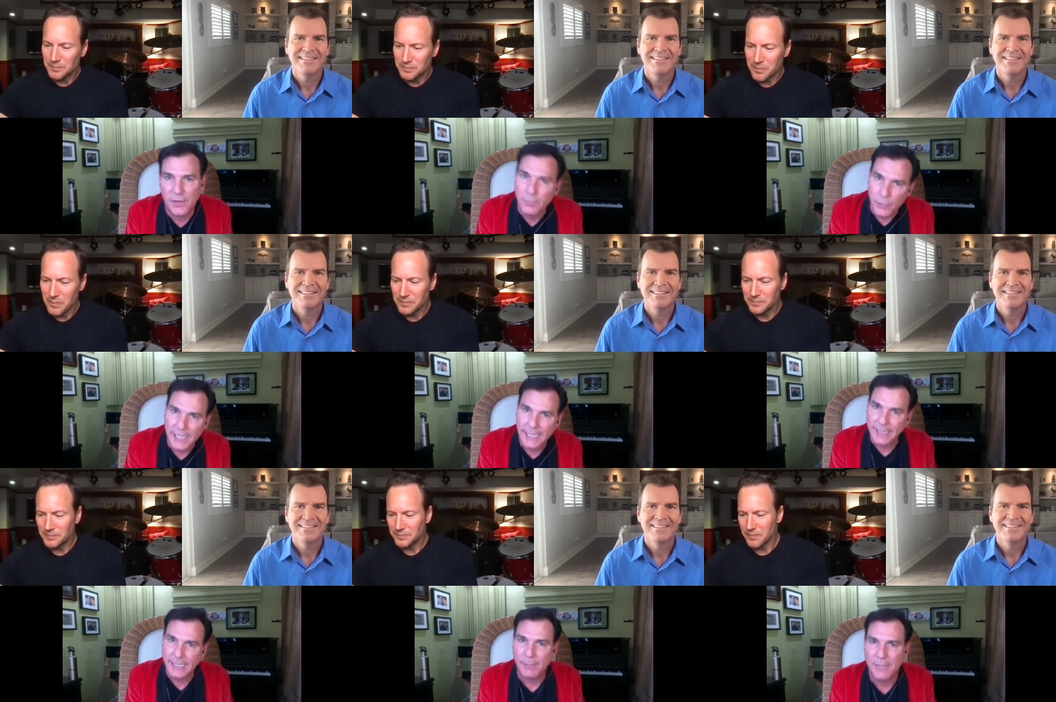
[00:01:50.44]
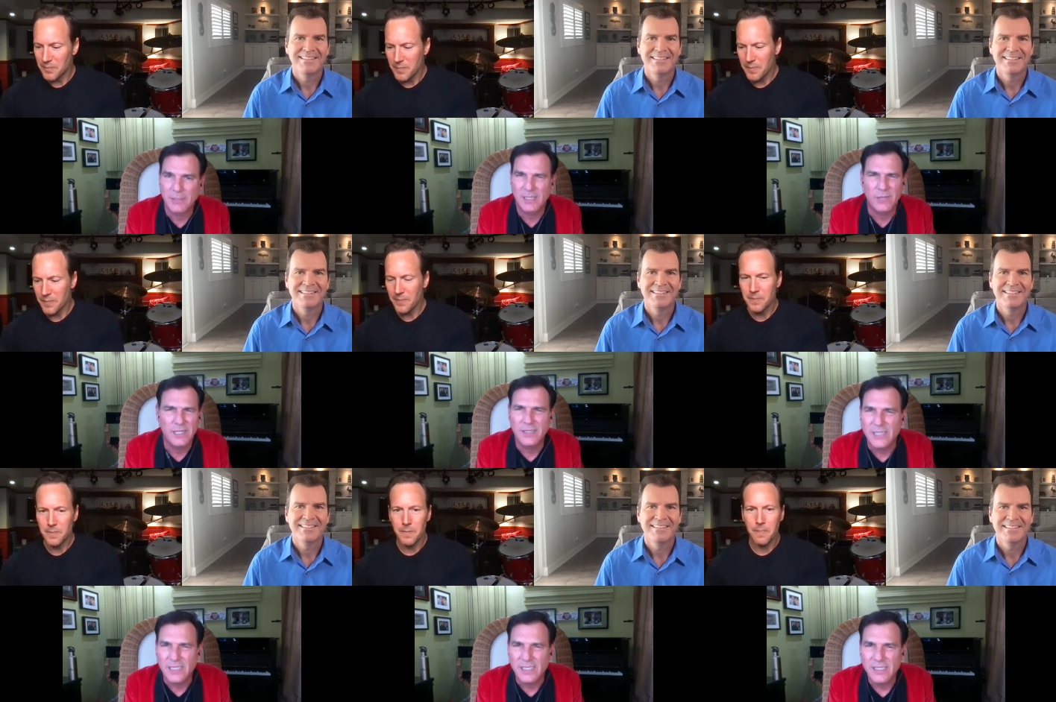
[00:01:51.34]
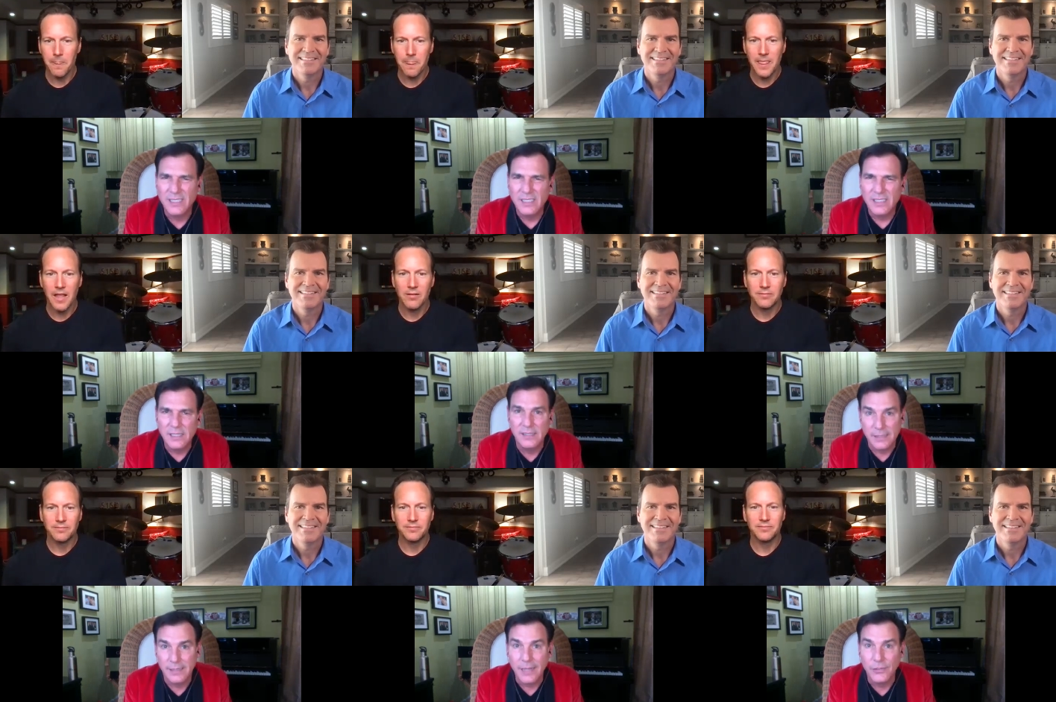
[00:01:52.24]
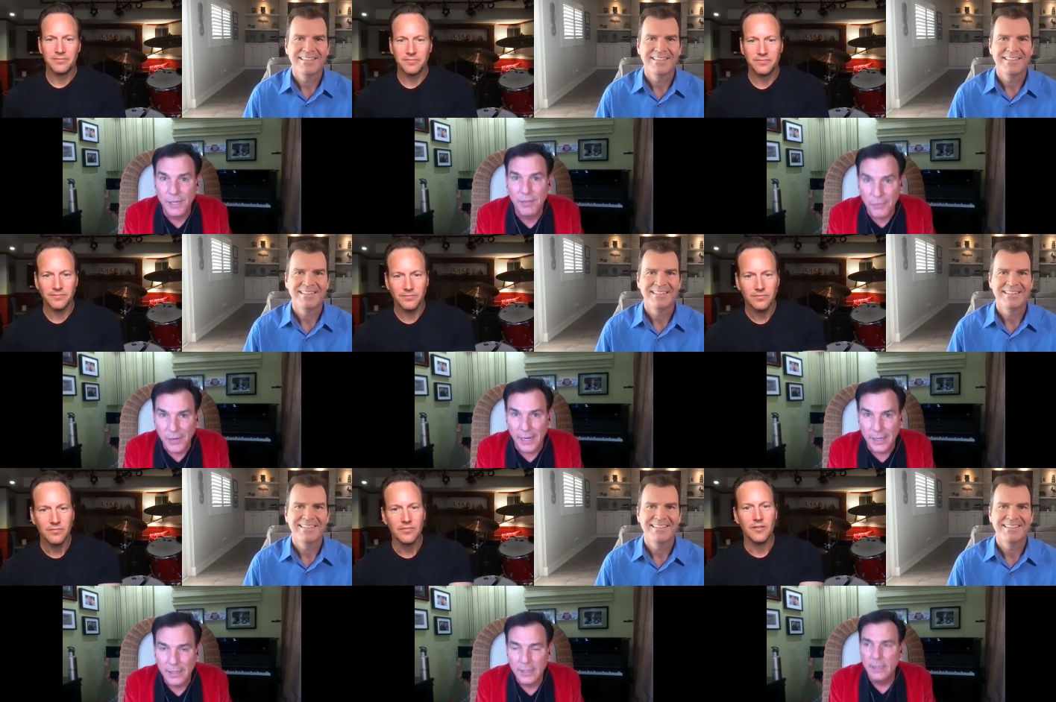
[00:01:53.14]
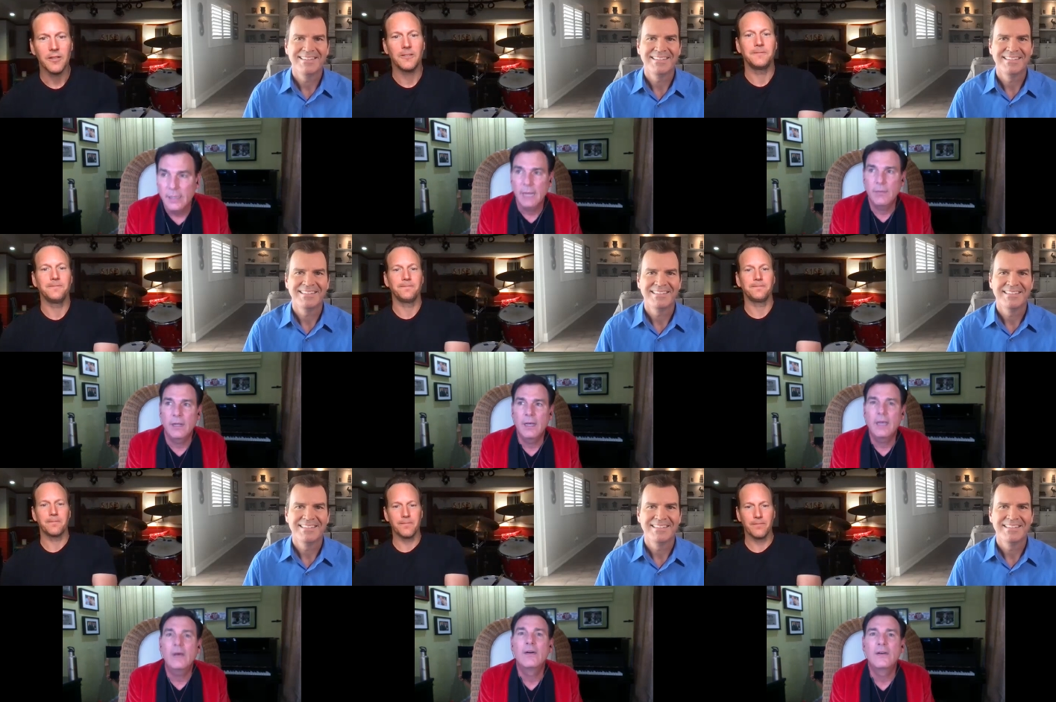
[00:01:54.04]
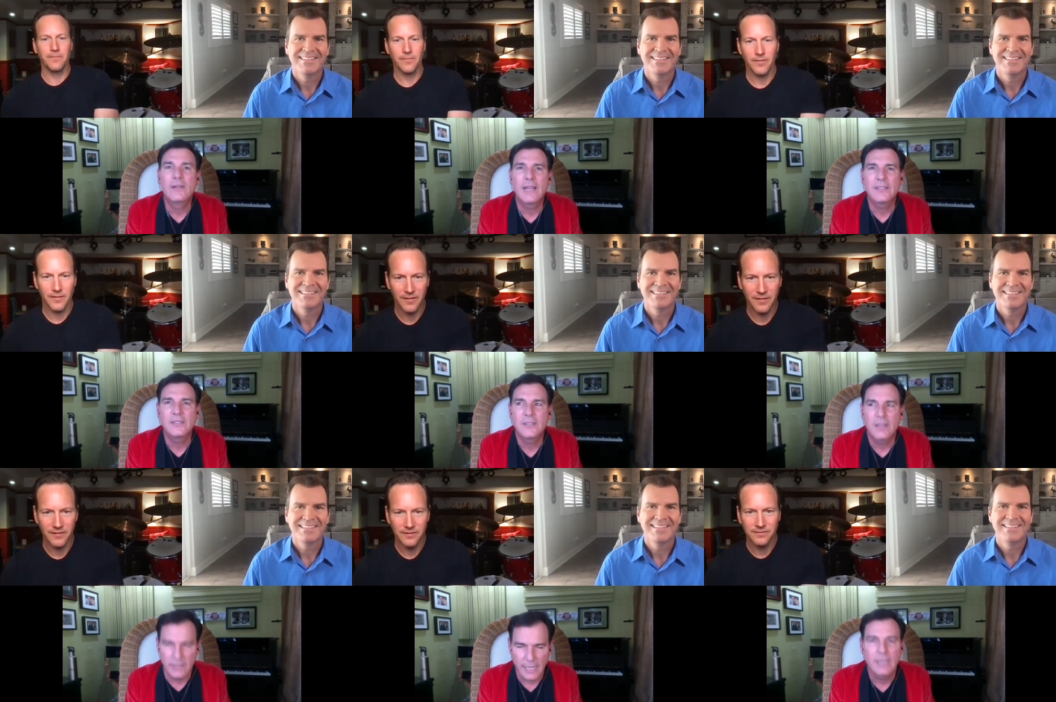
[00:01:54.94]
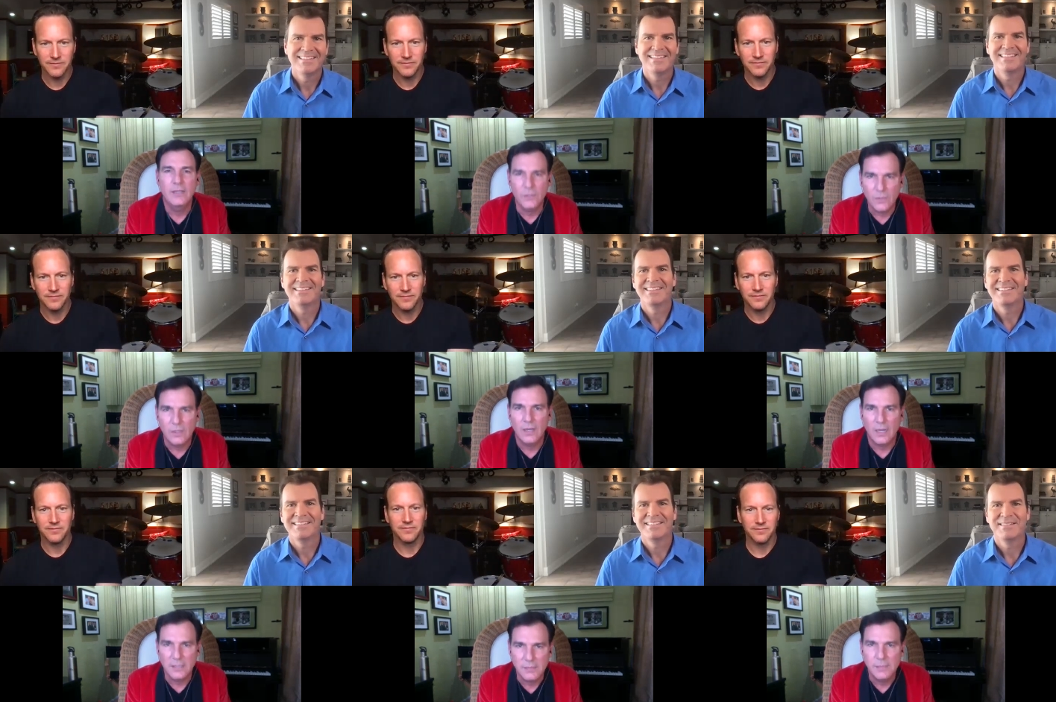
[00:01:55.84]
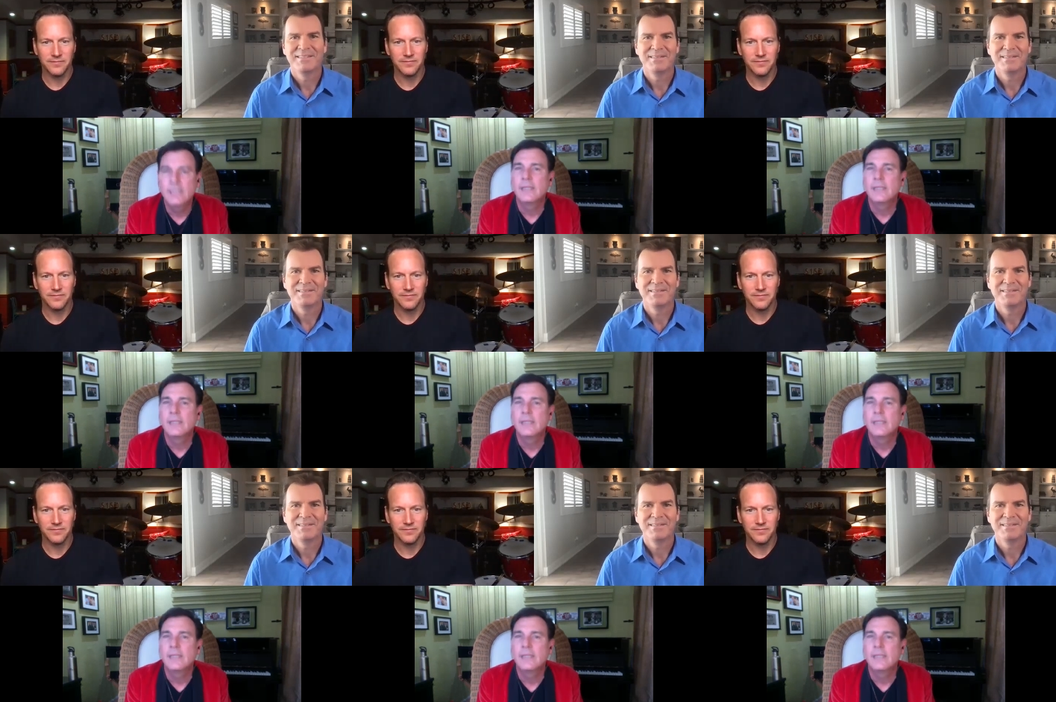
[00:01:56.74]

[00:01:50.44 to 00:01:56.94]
Speaker 1: bring the kids up. And I was like, what are you doing? He says, Conjuring three. And I went, oh, that's okay, cool, awesome.